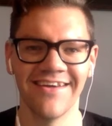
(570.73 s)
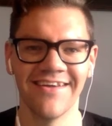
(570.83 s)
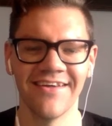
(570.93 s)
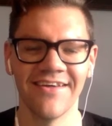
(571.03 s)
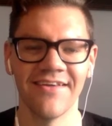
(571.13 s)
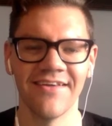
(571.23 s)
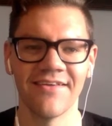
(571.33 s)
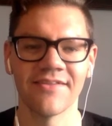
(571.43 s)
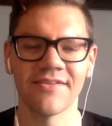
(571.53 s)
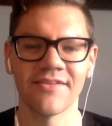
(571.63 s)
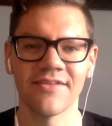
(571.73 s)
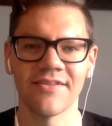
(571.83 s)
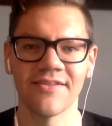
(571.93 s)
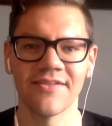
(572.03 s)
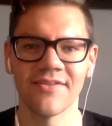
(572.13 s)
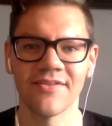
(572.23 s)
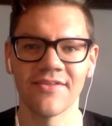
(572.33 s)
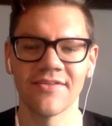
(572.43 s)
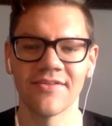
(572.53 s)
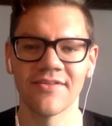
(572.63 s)

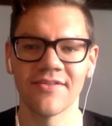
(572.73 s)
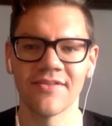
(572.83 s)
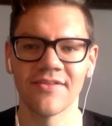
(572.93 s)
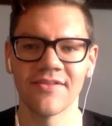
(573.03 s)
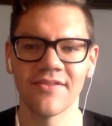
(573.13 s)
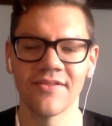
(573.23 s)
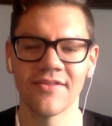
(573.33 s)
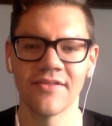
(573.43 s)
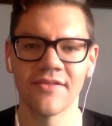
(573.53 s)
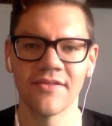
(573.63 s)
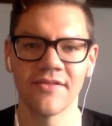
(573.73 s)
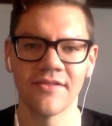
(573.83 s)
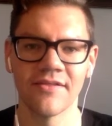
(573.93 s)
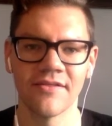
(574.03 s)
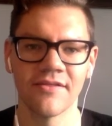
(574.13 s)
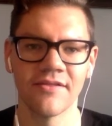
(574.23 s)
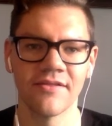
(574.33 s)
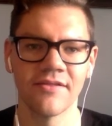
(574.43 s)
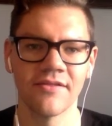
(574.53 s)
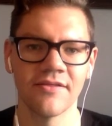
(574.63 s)

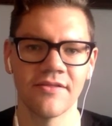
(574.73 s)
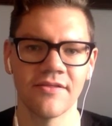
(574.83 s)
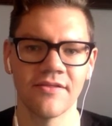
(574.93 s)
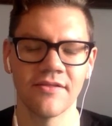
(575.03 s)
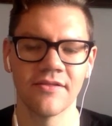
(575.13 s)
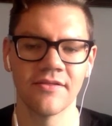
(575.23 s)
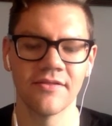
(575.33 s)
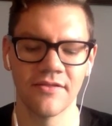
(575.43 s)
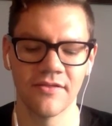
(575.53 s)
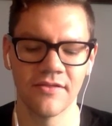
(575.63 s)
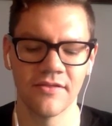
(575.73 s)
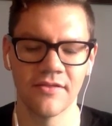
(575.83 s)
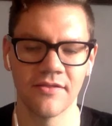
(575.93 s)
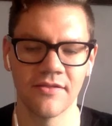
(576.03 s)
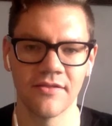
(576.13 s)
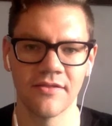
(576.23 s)
The person shown says nothing.